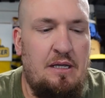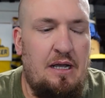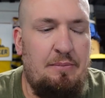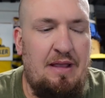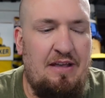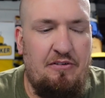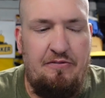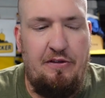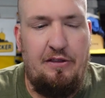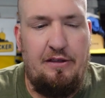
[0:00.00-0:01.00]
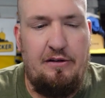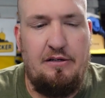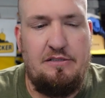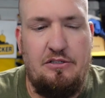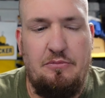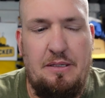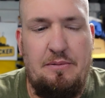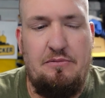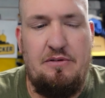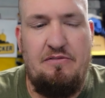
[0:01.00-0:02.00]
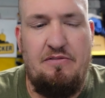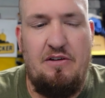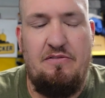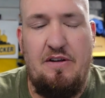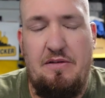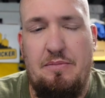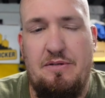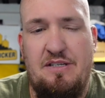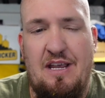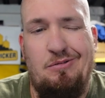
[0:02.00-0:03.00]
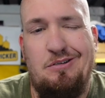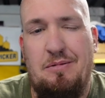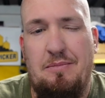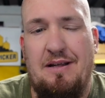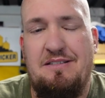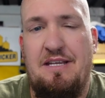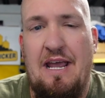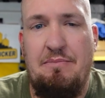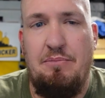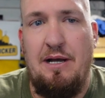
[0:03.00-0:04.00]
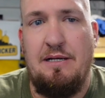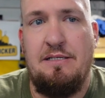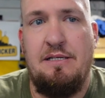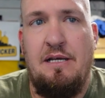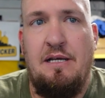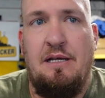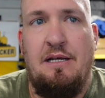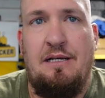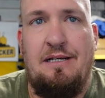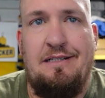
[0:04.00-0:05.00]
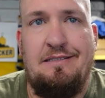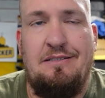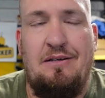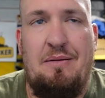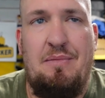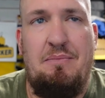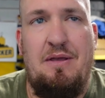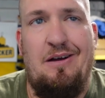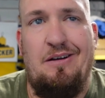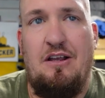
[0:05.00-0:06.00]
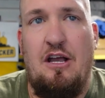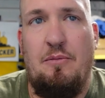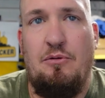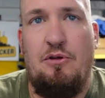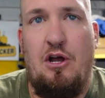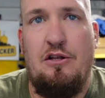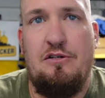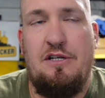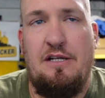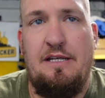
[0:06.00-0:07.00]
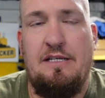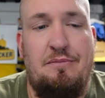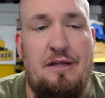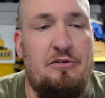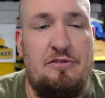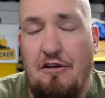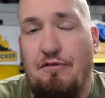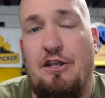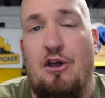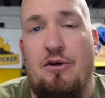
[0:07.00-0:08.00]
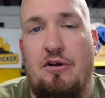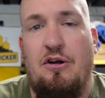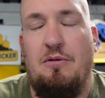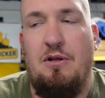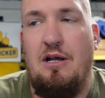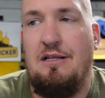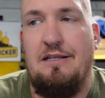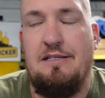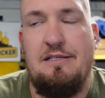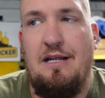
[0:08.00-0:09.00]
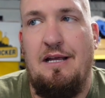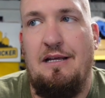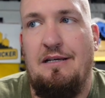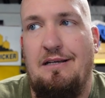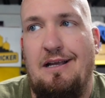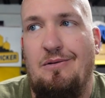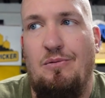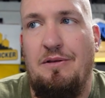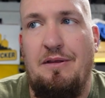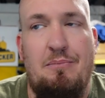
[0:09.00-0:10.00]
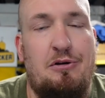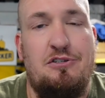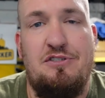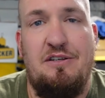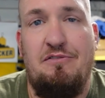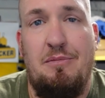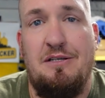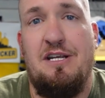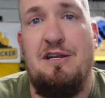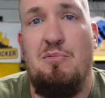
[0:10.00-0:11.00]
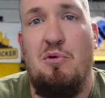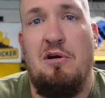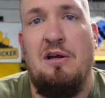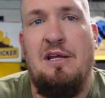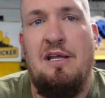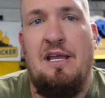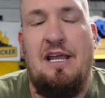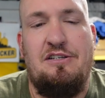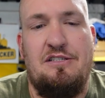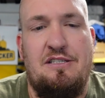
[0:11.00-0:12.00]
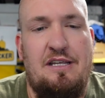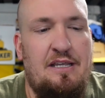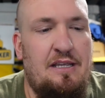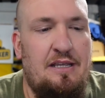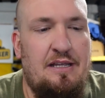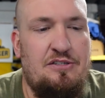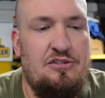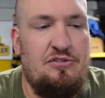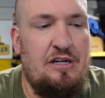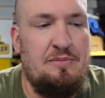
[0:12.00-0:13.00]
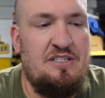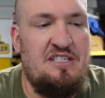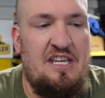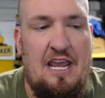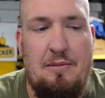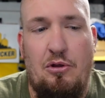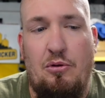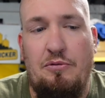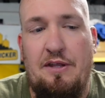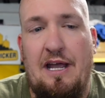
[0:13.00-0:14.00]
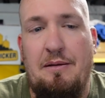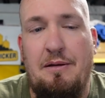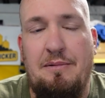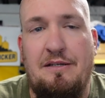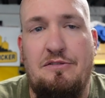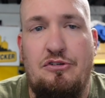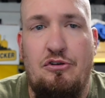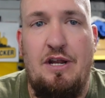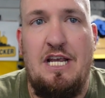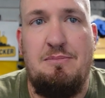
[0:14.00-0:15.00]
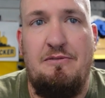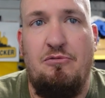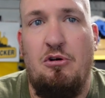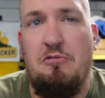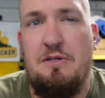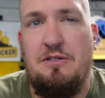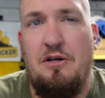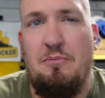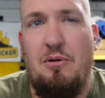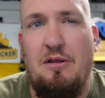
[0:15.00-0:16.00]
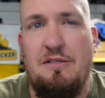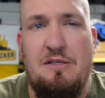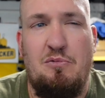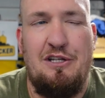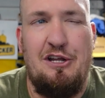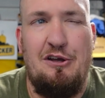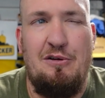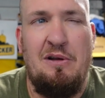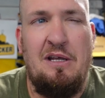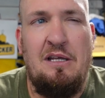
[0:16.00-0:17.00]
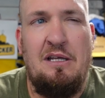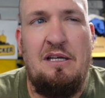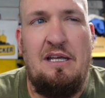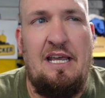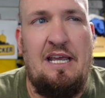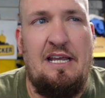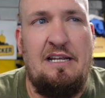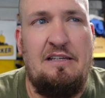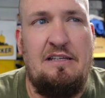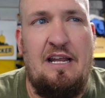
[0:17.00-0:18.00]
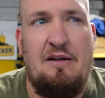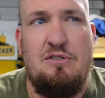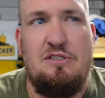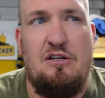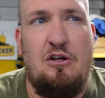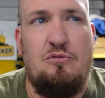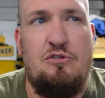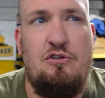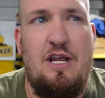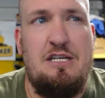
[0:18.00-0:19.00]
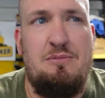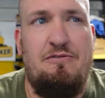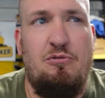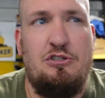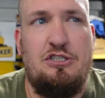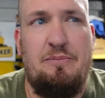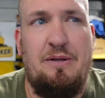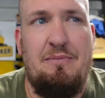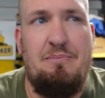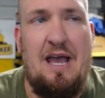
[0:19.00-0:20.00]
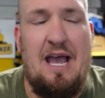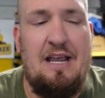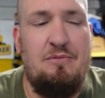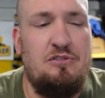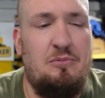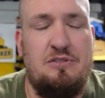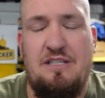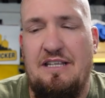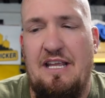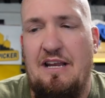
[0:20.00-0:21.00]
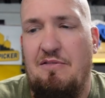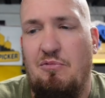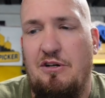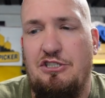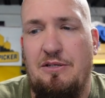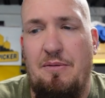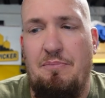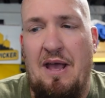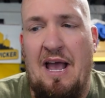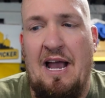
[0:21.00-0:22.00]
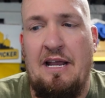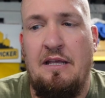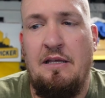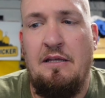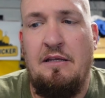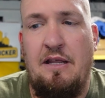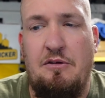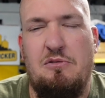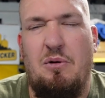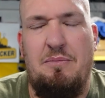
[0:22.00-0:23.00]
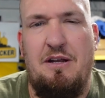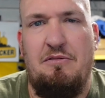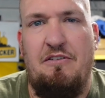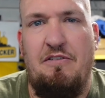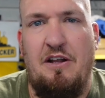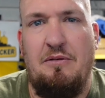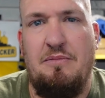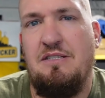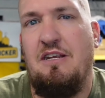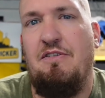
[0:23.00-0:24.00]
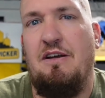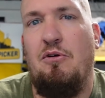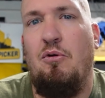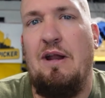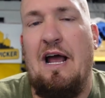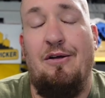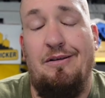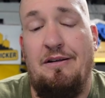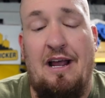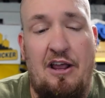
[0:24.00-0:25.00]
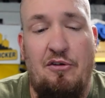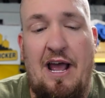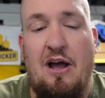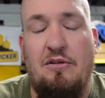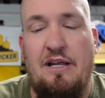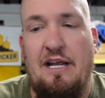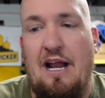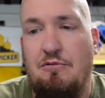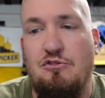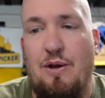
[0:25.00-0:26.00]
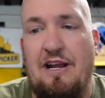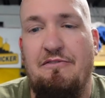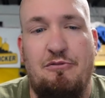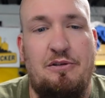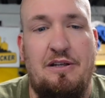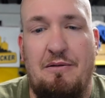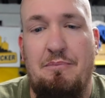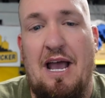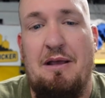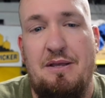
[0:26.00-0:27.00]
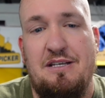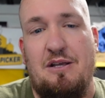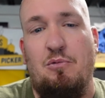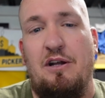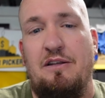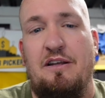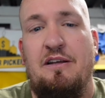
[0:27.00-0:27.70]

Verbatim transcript: have a feeling they're going to still make me refund 50%, which would be about 10 bucks. So I may be out a couple dollars on this. They're definitely going on our block list. I don't want them purchasing from us anymore. It screams scam the whole time. I mean, 2 days before a return policy window, and then it was, oh, 2 days before shipping it back. It was almost like they didn't want to ship it back. They just wanted me to refund them to see if I would hold out. And I held out, and I was waiting for it to come back because I wanted